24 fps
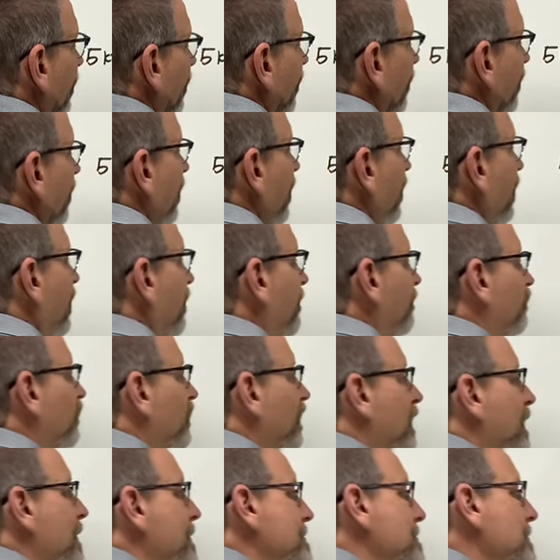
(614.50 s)
Okay?
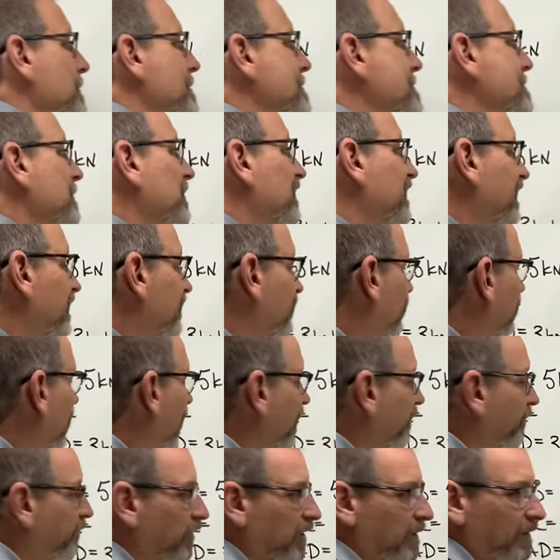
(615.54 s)
It's not a
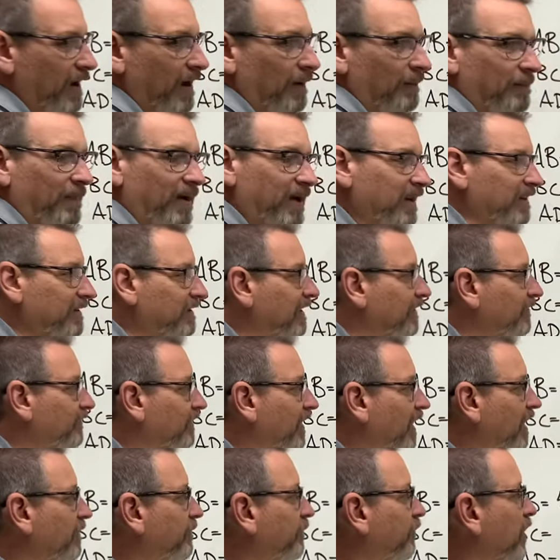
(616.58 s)
free body, that's
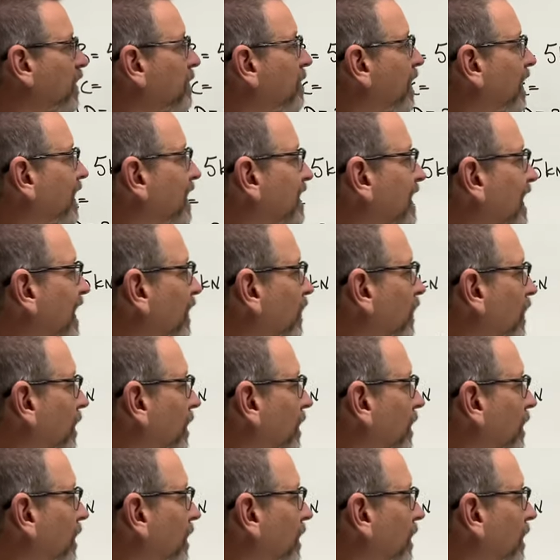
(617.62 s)
not a free body diagram.